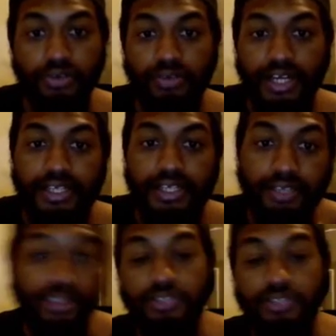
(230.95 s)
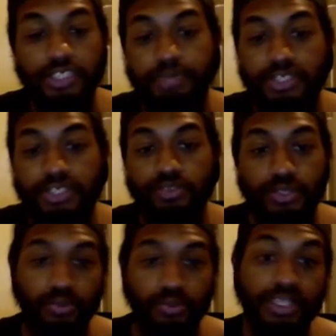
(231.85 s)
Like, the original Ghostbusters was a
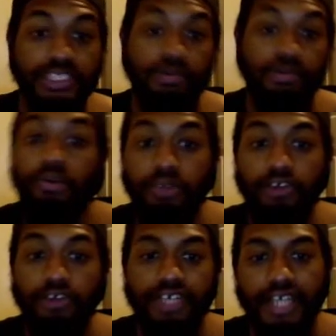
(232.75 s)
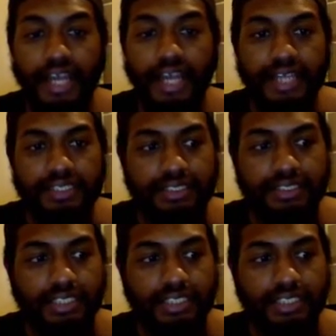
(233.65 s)
really smart movie, and